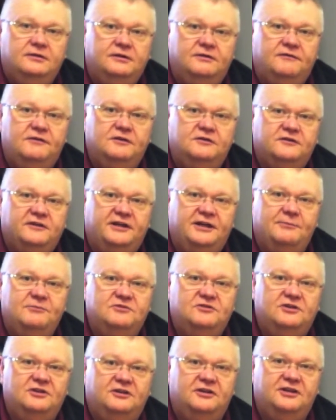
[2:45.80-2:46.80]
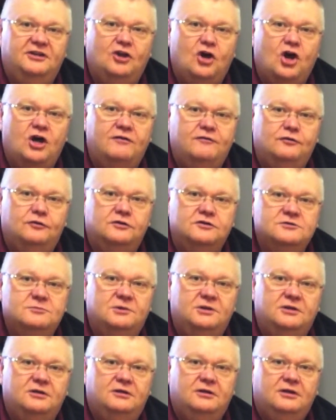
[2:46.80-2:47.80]
It feels like I'm still in law
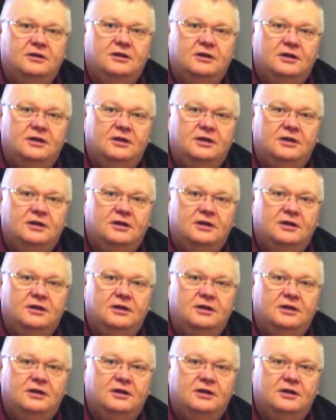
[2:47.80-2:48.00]
enforcement.